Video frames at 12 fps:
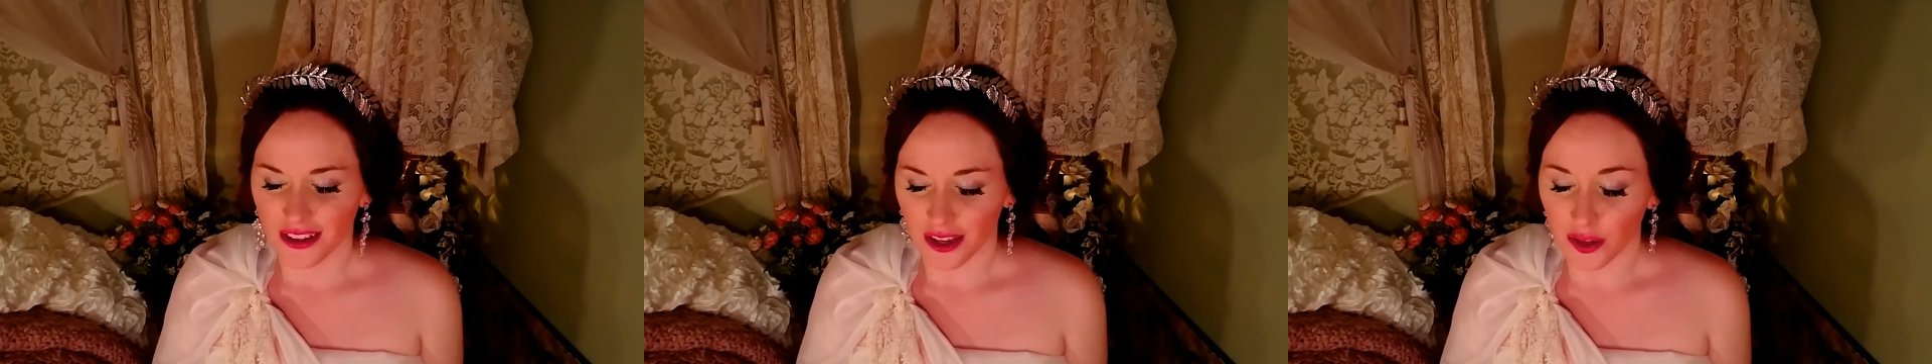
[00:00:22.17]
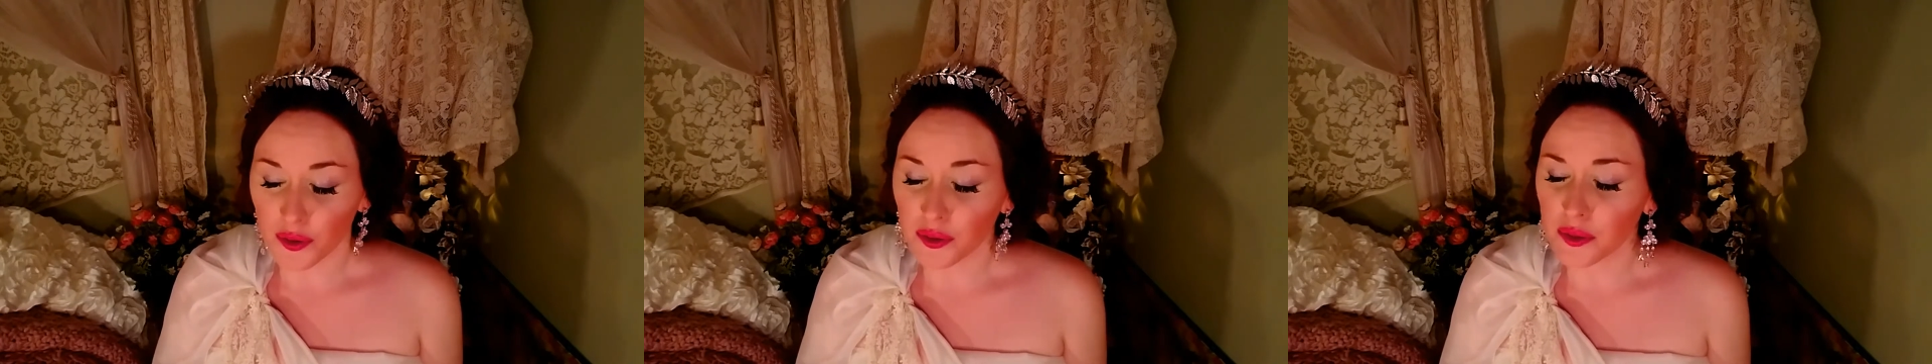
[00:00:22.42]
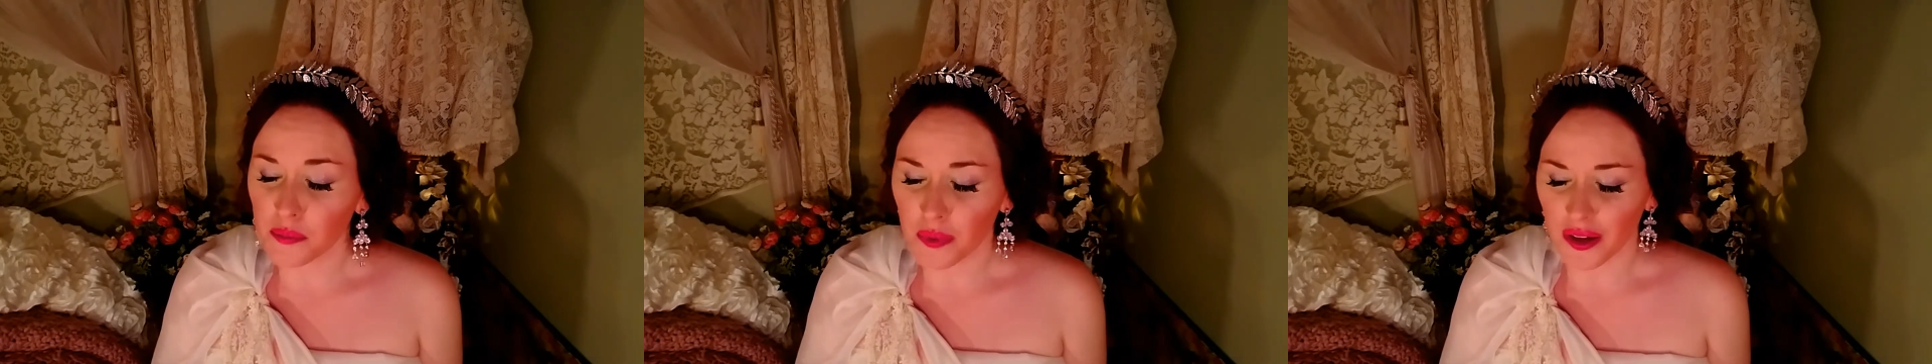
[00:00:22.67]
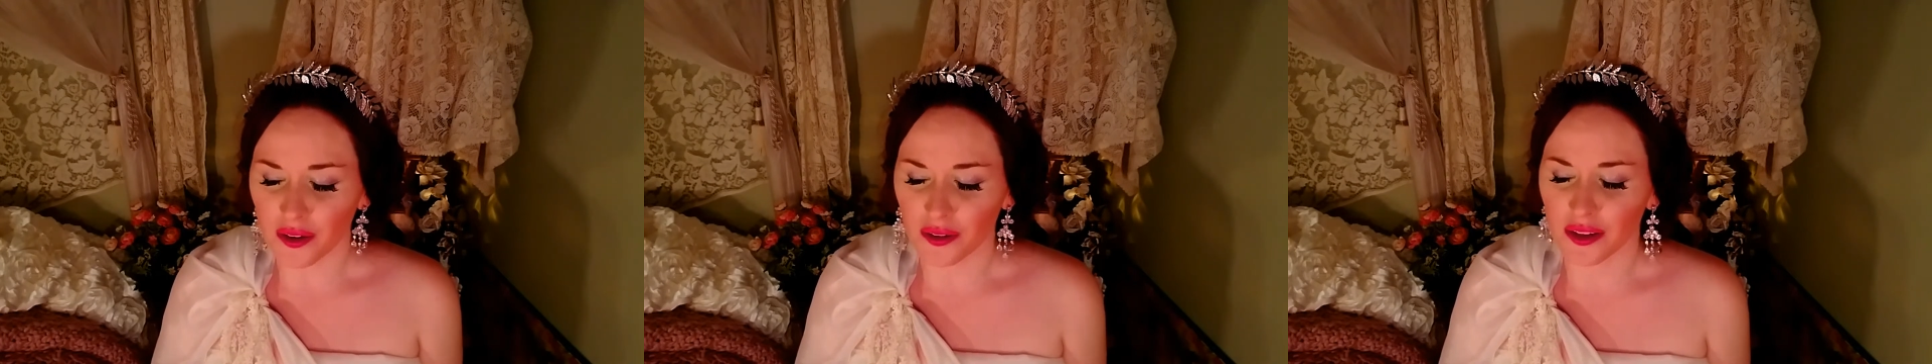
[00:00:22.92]
and hooked a
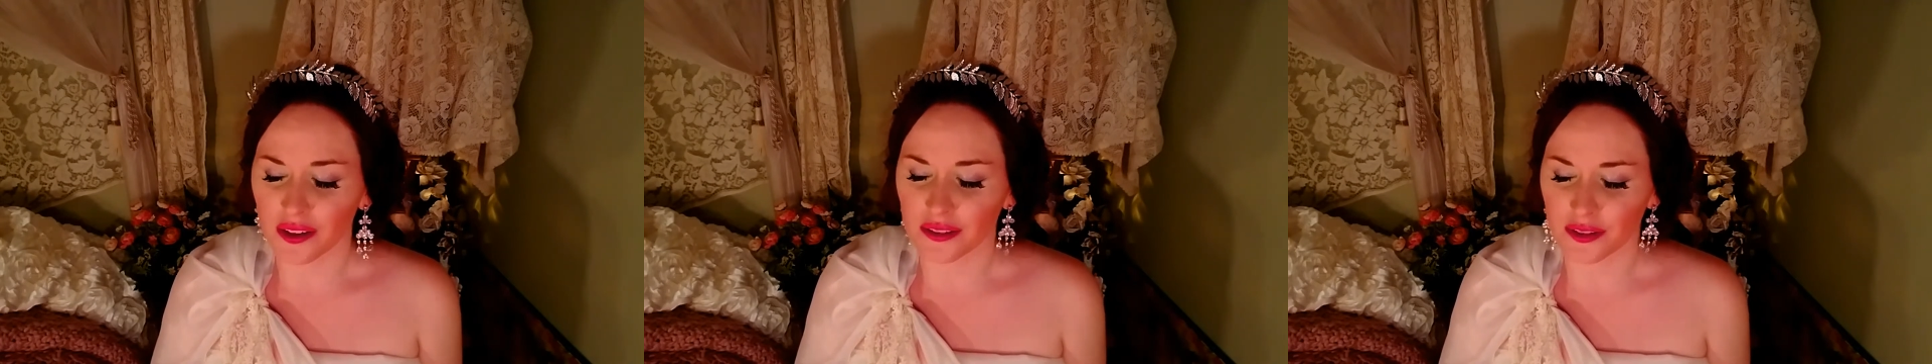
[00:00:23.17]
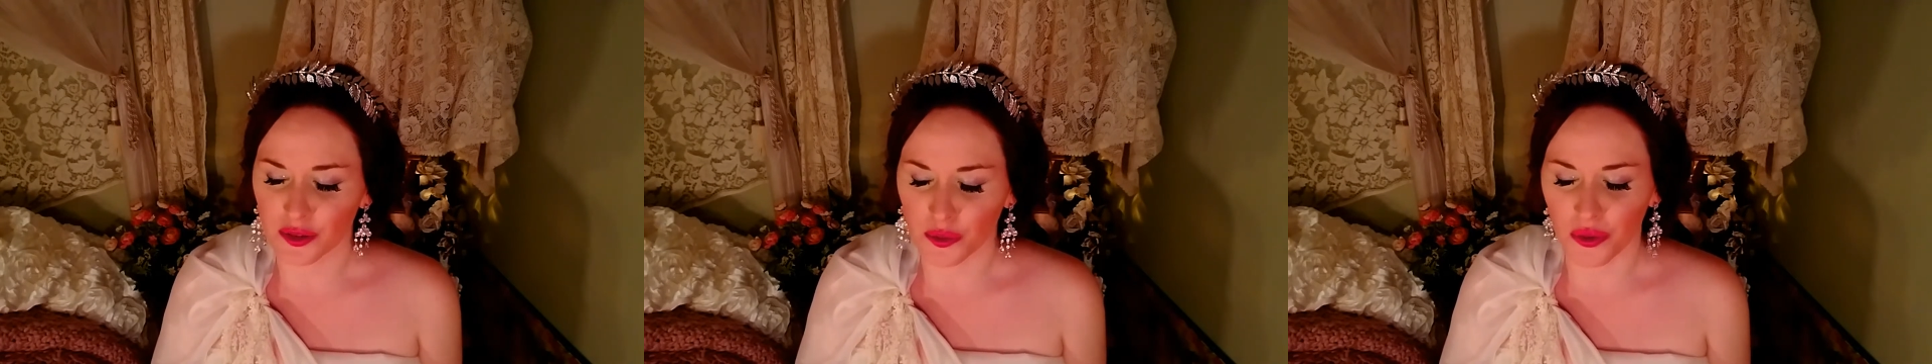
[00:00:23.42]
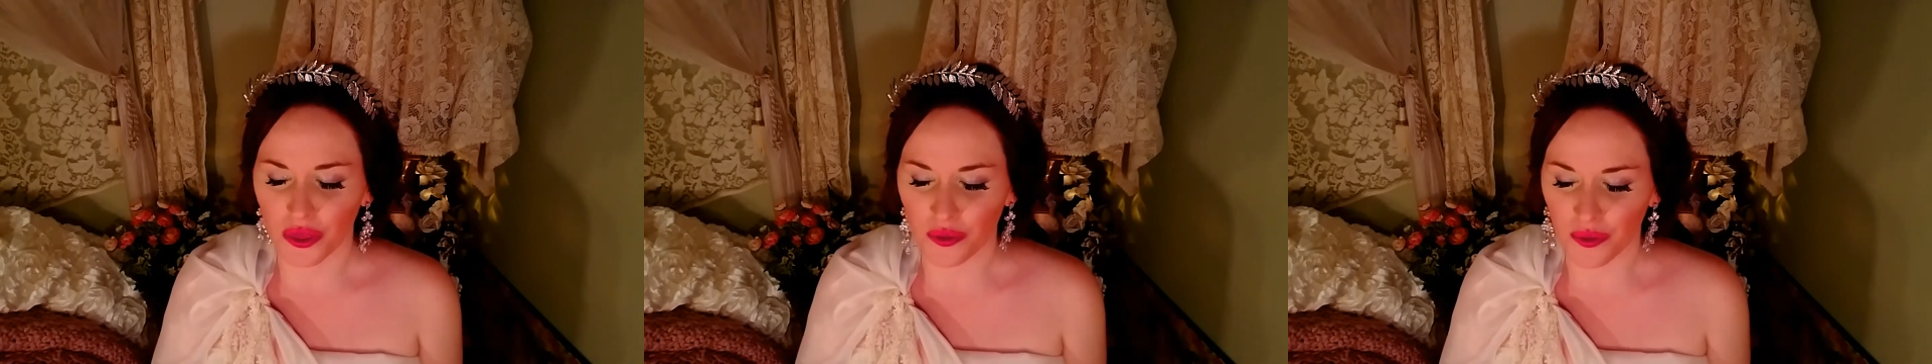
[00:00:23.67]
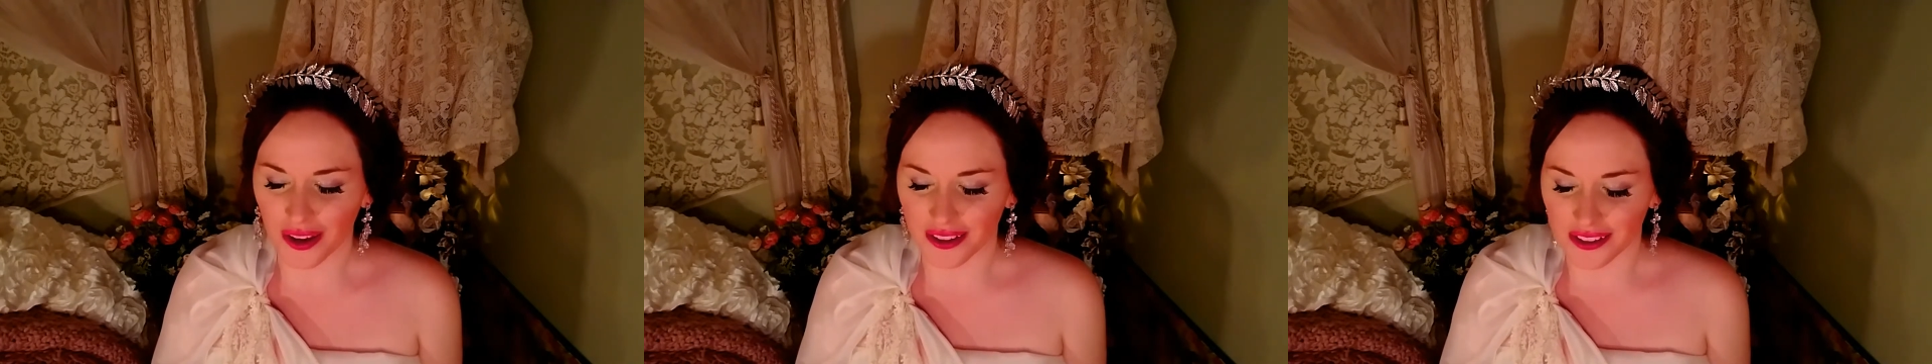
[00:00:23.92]
berry to a
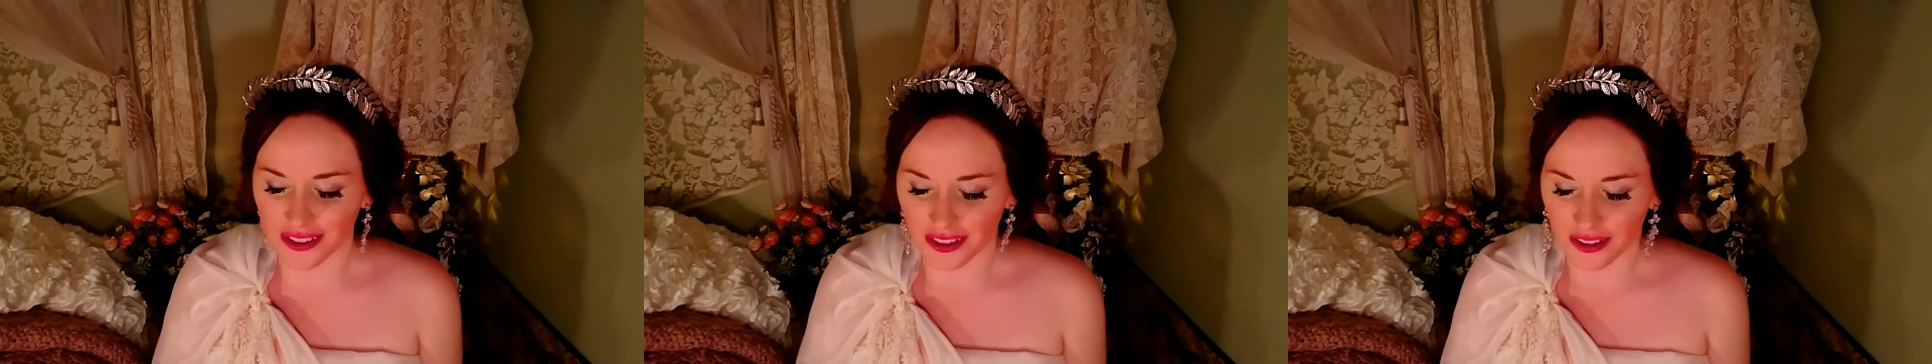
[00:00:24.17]
thread.